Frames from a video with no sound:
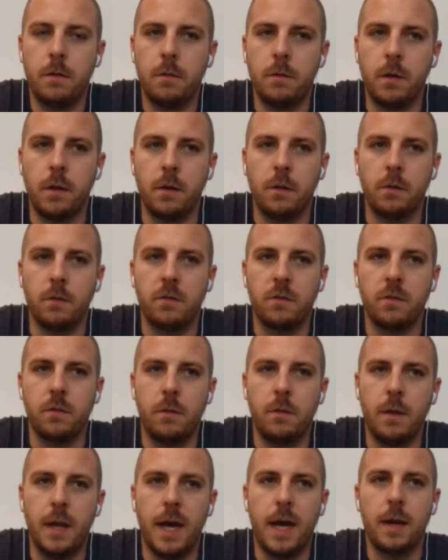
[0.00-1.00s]
there's
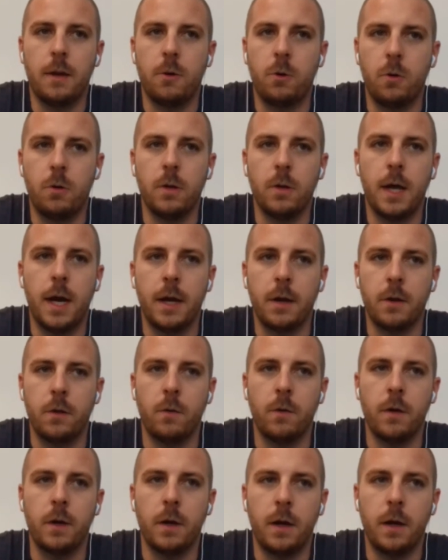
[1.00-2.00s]
not a whole lot
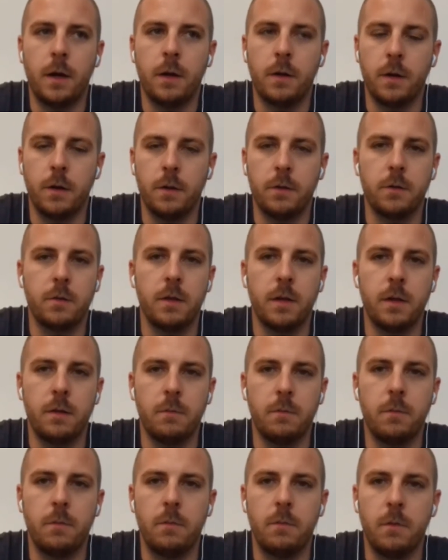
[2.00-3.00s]
going on other
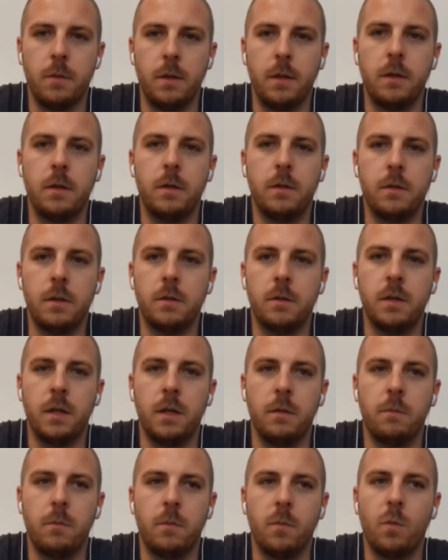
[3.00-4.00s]
than the
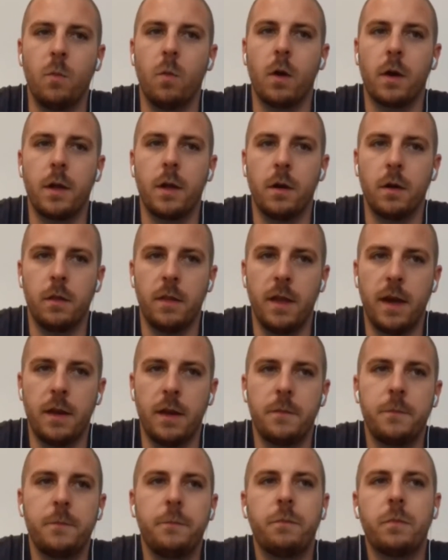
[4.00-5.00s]
team working on
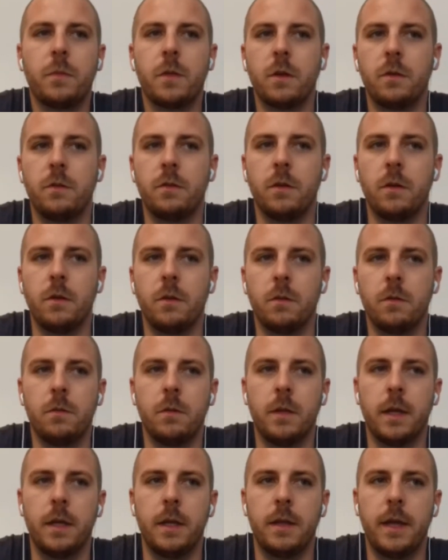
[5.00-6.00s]
that. So
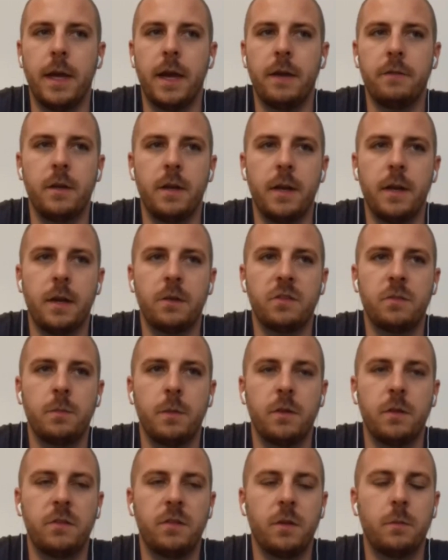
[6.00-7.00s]
they have an
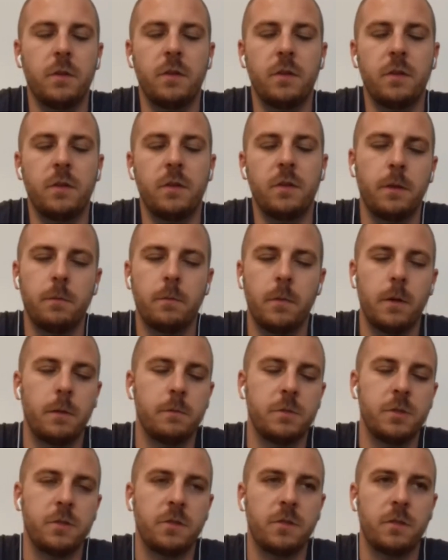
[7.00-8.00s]
announcement. Some of the stuff
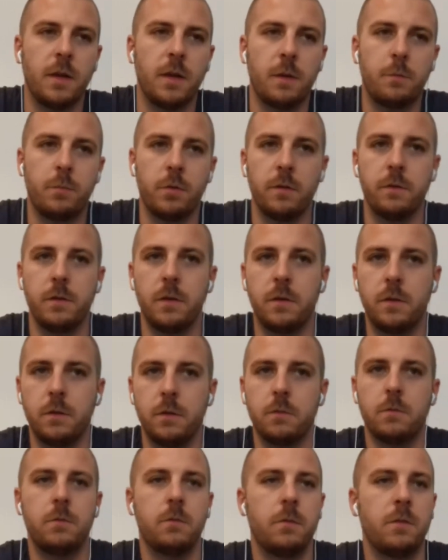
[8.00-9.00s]
I'm just not privy
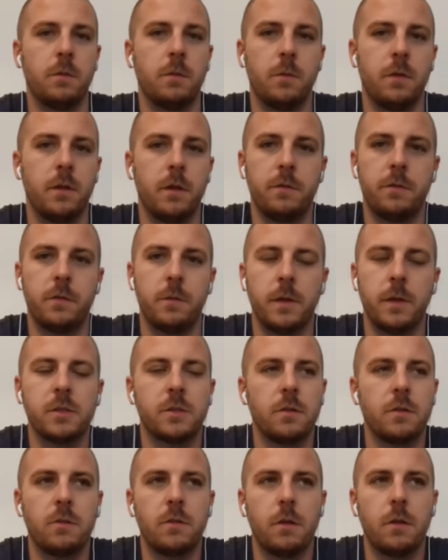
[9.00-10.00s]
to, some of the
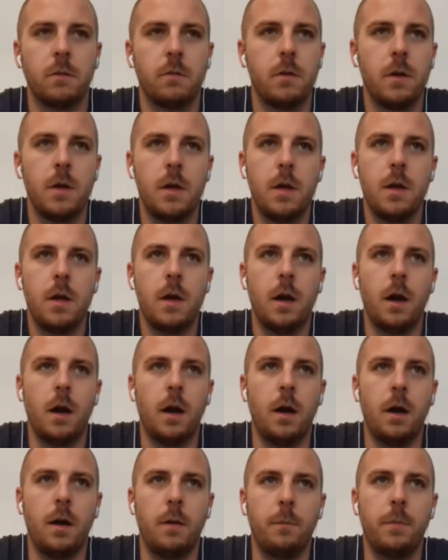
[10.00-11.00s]
information. So
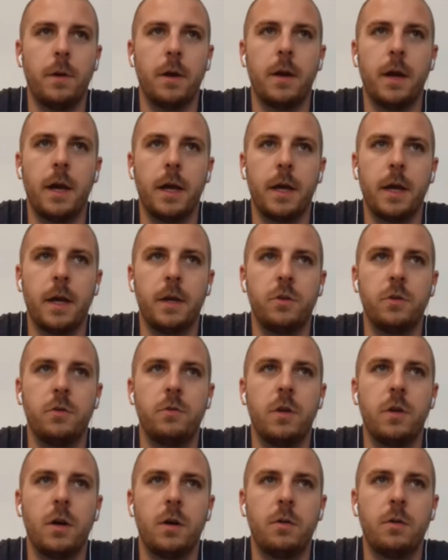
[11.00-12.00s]
But I
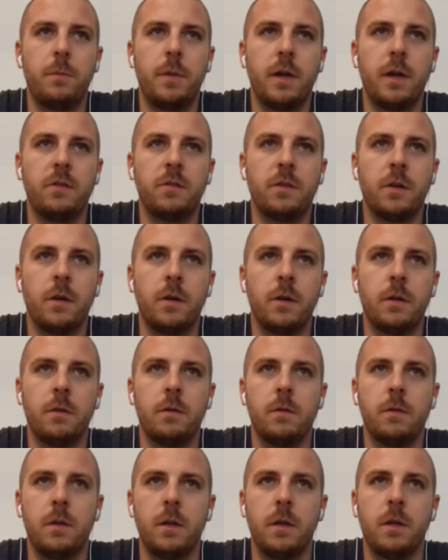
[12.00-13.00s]
do know based
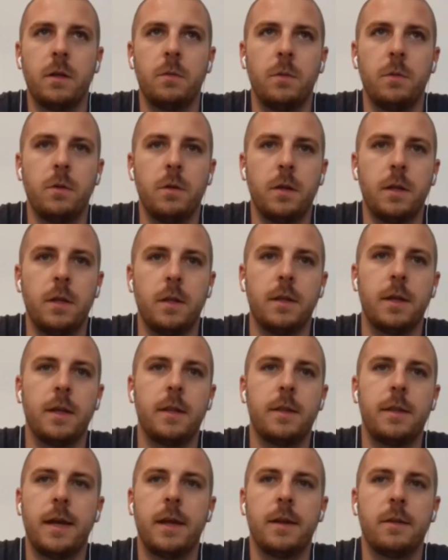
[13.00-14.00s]
on the community
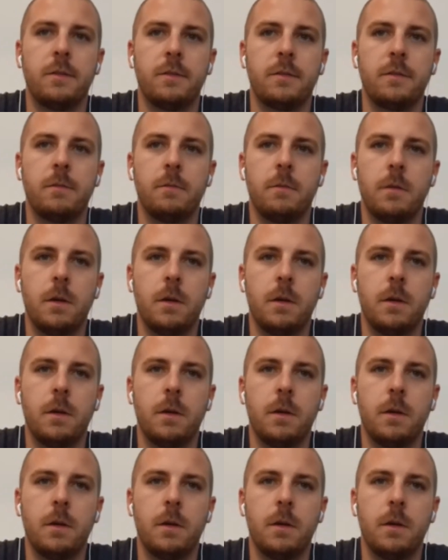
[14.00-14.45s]
that that is